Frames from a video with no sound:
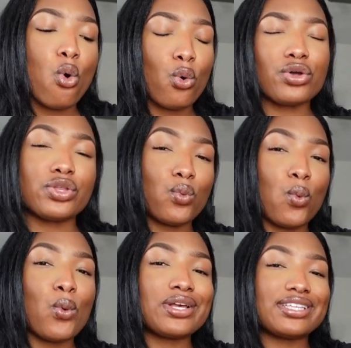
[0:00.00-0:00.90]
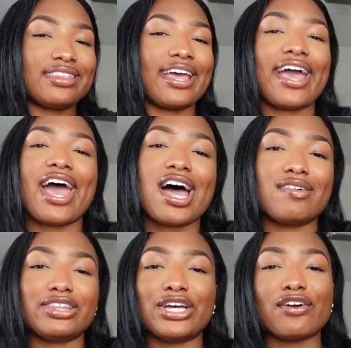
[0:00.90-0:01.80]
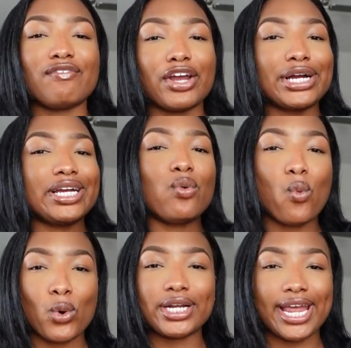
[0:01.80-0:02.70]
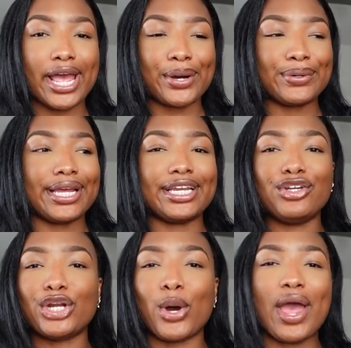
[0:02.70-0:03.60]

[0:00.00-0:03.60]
or the ones that they have look very worn down and you know,